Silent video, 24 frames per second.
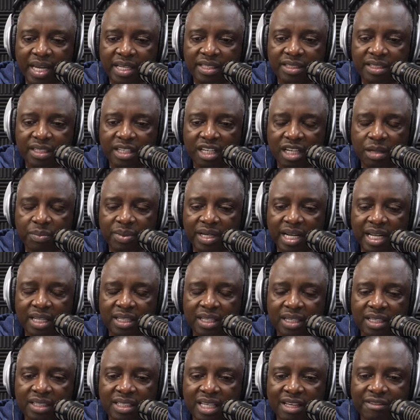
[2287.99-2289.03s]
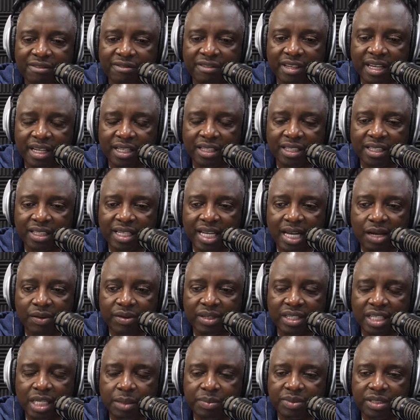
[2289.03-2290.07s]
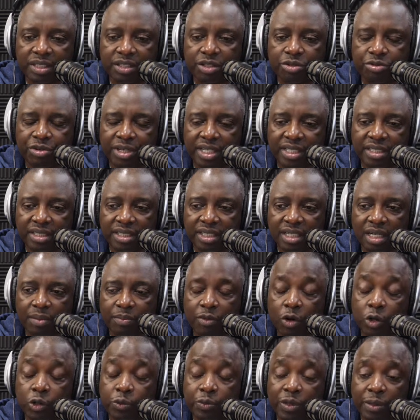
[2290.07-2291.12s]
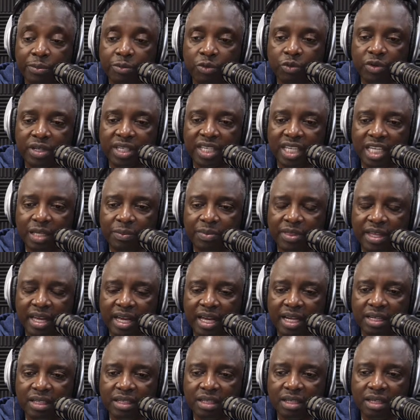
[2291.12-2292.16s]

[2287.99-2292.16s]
stub and I look at that FEGLI and how it keeps increasing, and most people will keep that